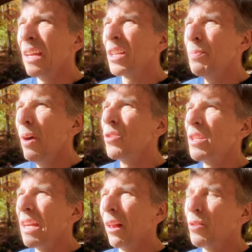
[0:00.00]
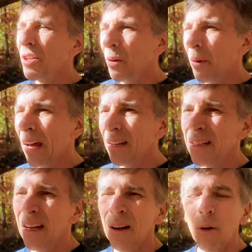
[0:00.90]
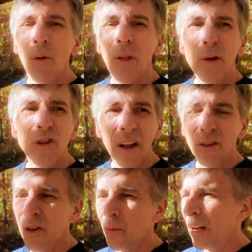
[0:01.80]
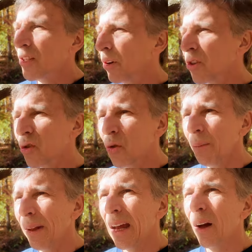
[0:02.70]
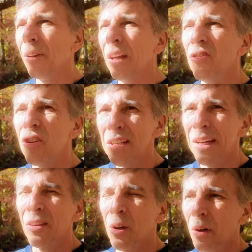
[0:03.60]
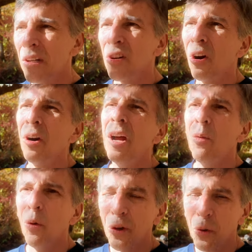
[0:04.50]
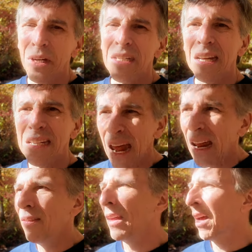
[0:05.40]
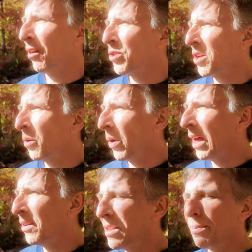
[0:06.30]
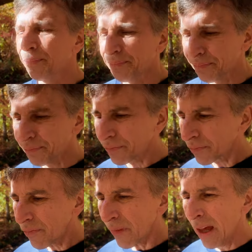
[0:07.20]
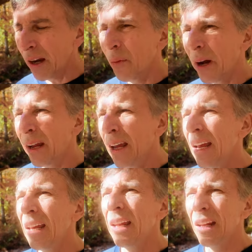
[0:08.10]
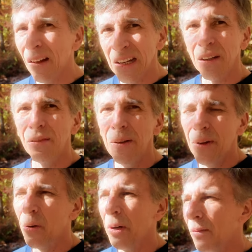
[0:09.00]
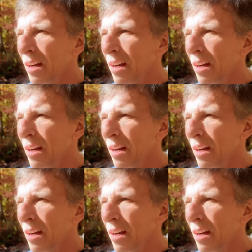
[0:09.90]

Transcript: expose the yellows and the reds. Well, those yellows and reds are extremely healthy, just like the greens are. Well, the greens contain the yellows and the reds. Anyway, getting lots of leafy green